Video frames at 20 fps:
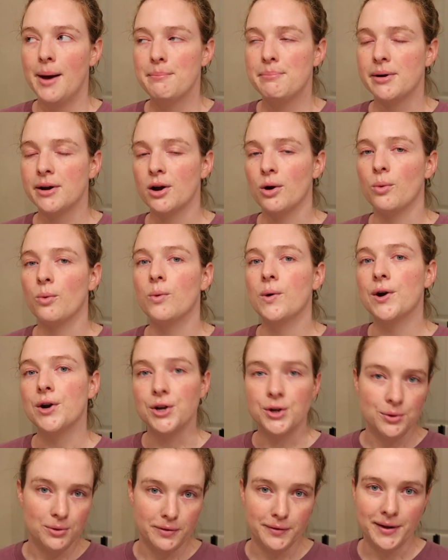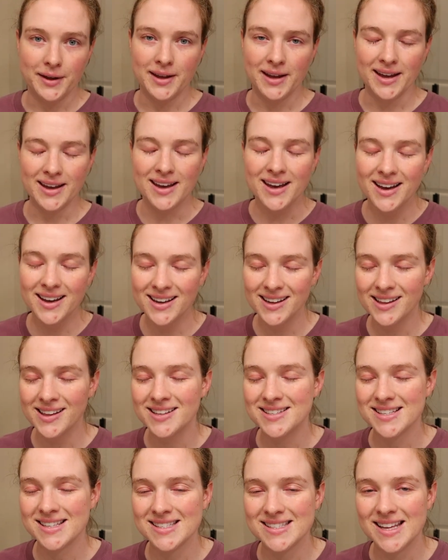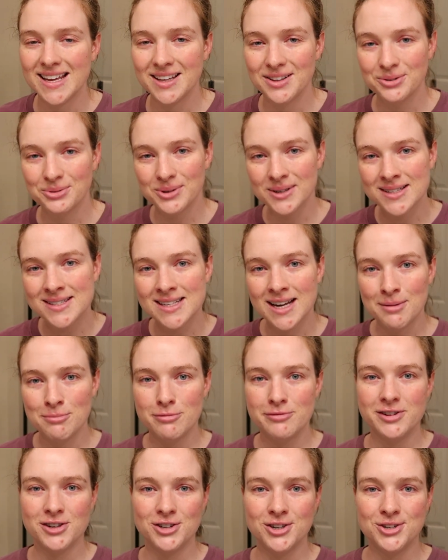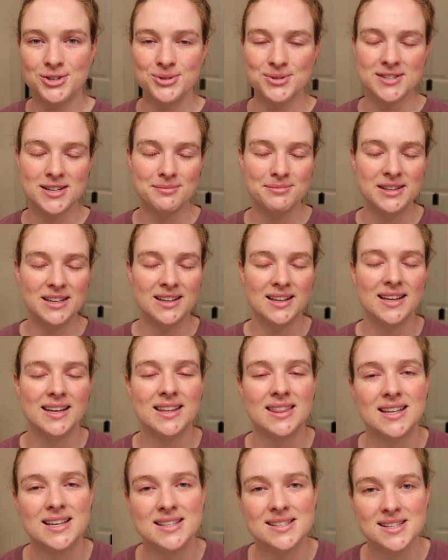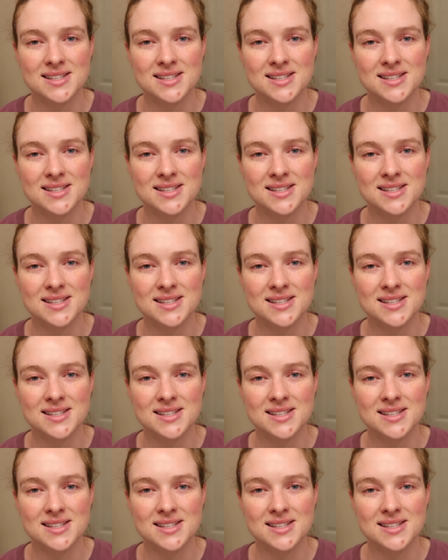Blair, what are you thinking? This is like the worst time of year to do something like this.